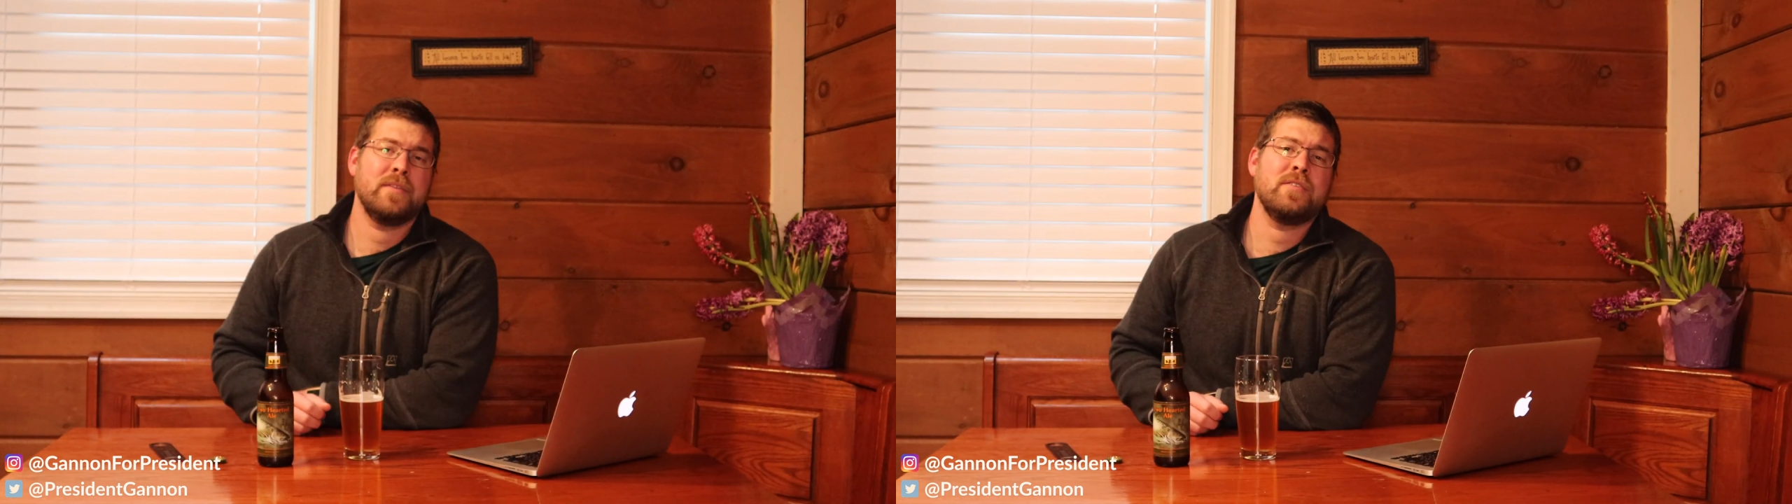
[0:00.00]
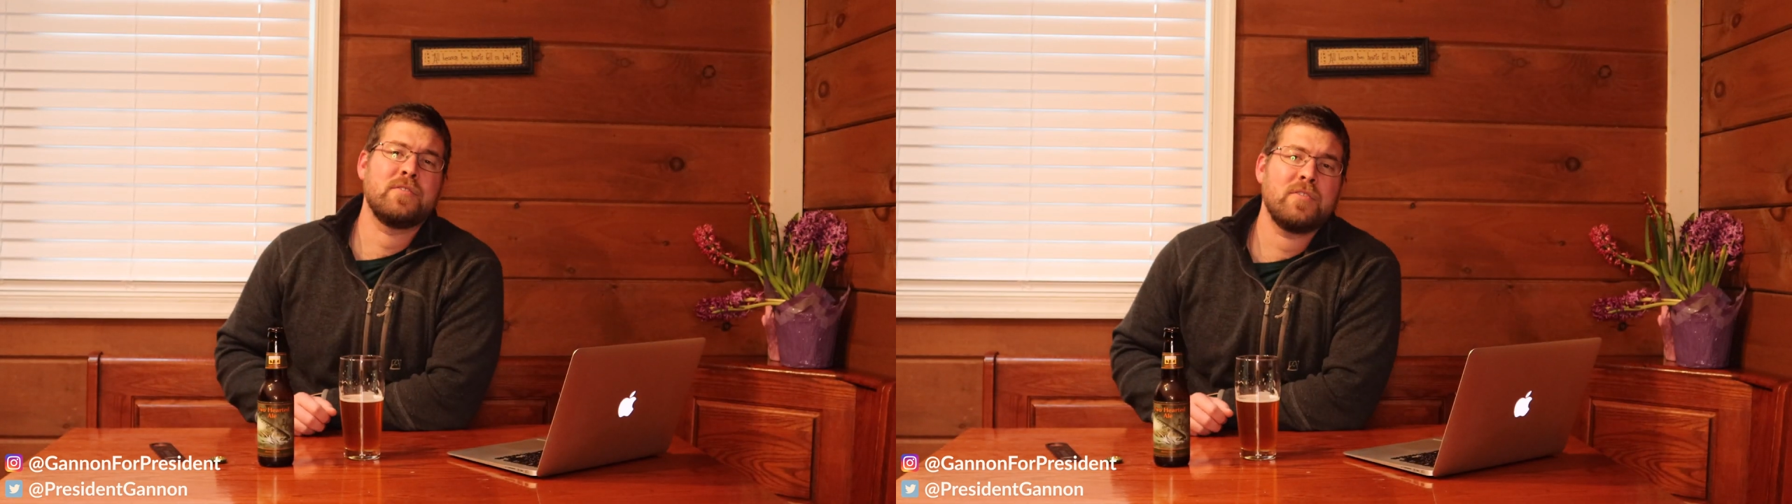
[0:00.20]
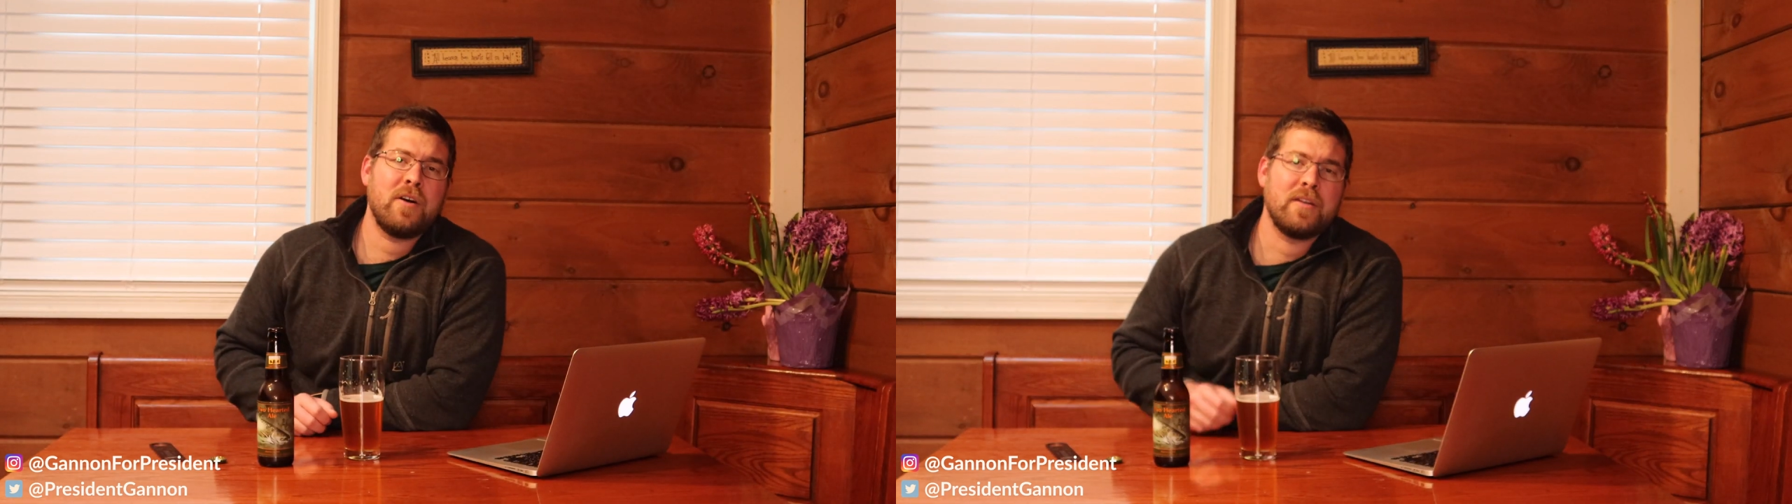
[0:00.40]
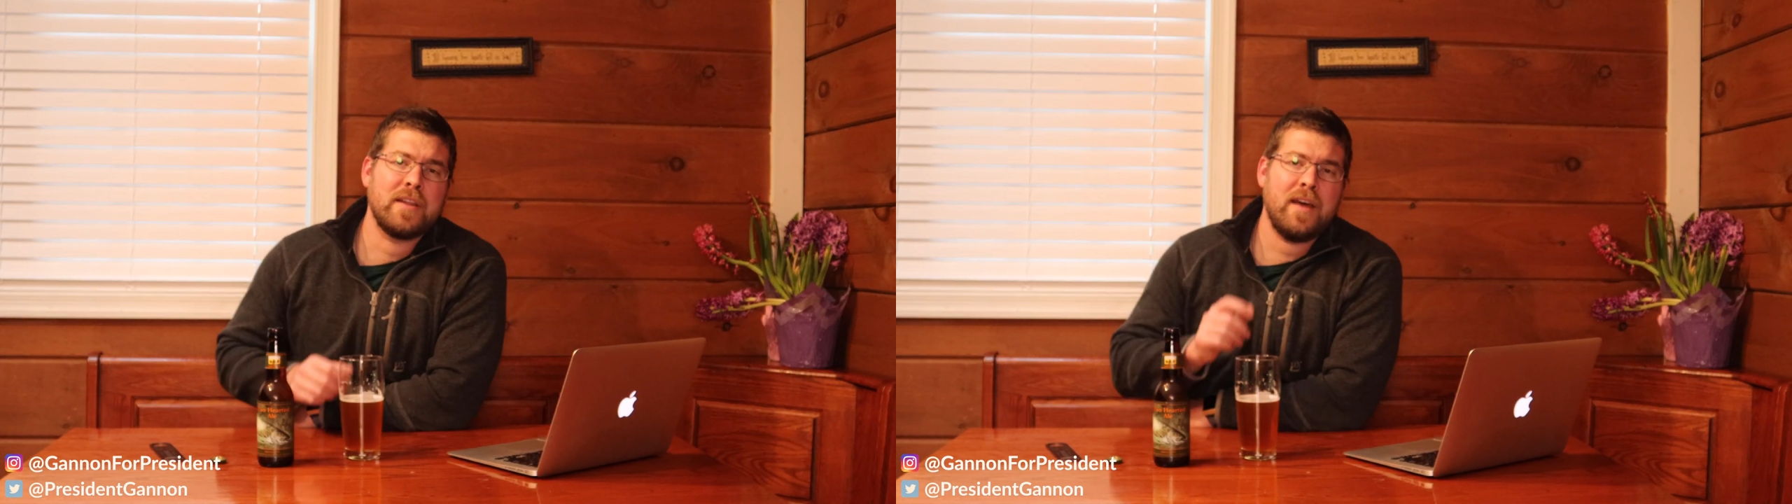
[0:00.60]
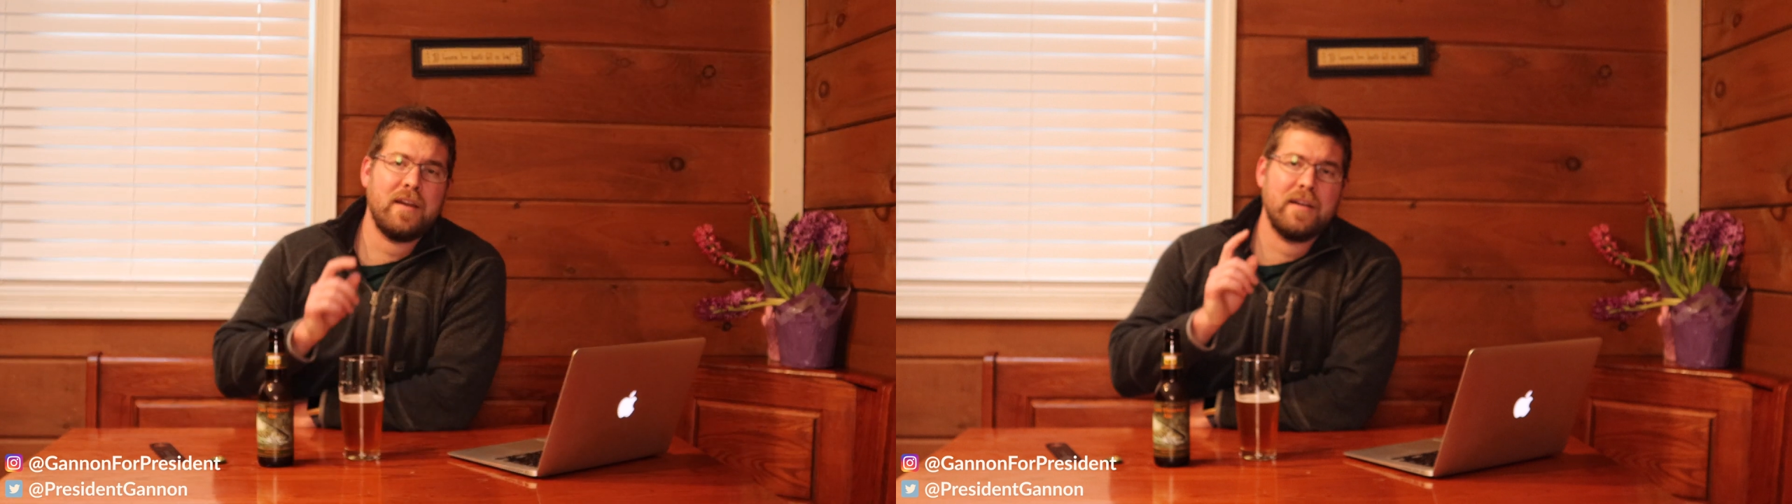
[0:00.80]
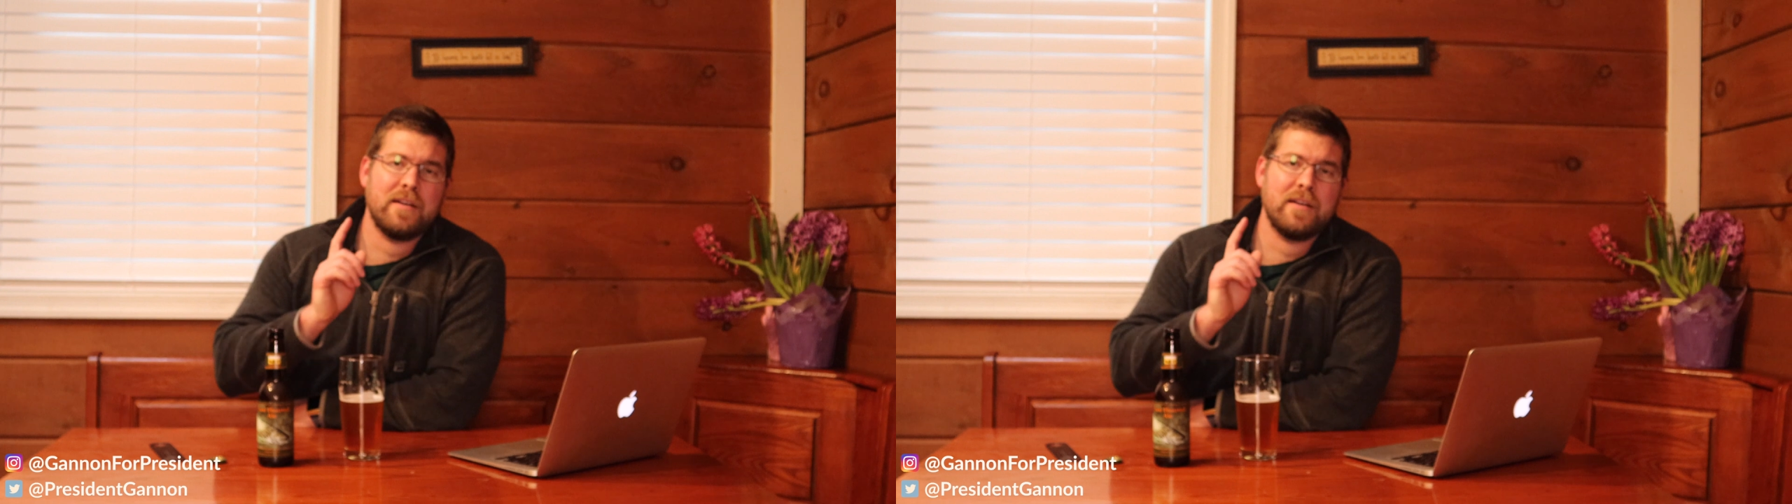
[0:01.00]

This is Sean Gannon